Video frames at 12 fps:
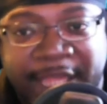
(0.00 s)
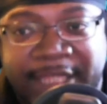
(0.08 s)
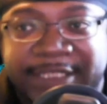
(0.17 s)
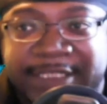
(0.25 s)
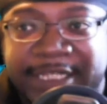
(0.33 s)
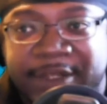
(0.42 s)

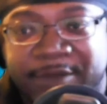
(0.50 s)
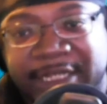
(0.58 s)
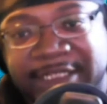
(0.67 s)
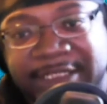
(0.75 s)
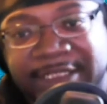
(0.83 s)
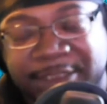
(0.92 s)
you're sitting here
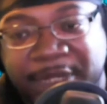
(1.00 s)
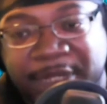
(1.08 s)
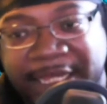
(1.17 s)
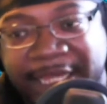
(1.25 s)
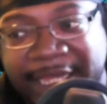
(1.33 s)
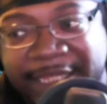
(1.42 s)
watching this
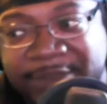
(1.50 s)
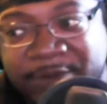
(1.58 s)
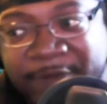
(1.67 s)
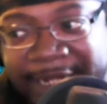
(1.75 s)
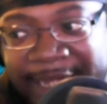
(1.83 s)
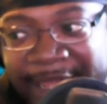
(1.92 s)
podcast
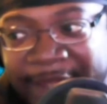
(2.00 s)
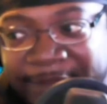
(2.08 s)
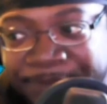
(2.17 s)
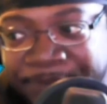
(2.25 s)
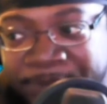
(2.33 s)
right now.